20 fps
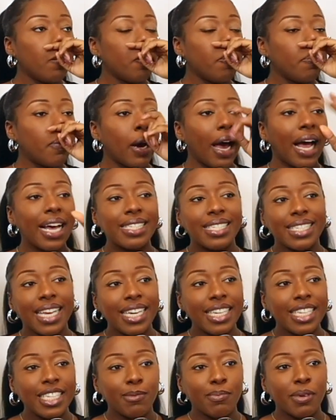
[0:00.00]
But I say
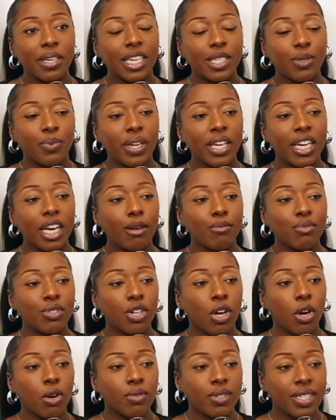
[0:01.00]
this because when it comes to the
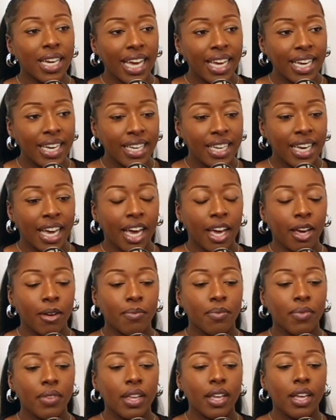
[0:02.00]
whole dating
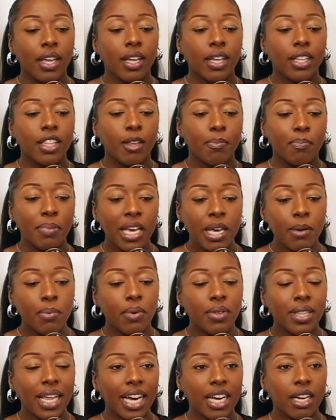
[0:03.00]
game, the
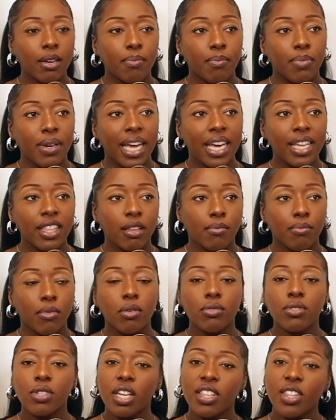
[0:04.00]
people that complain the
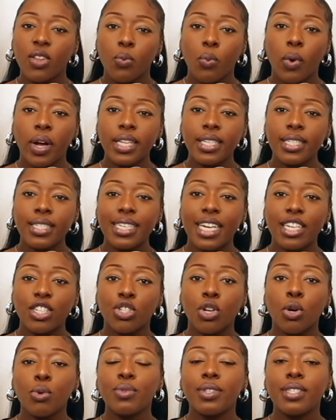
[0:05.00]
most are the ones that
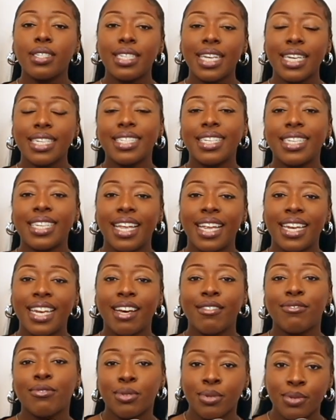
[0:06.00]
don't stick to their
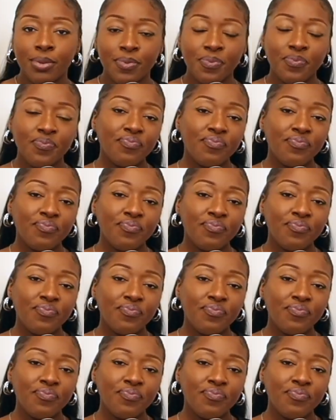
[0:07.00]
level.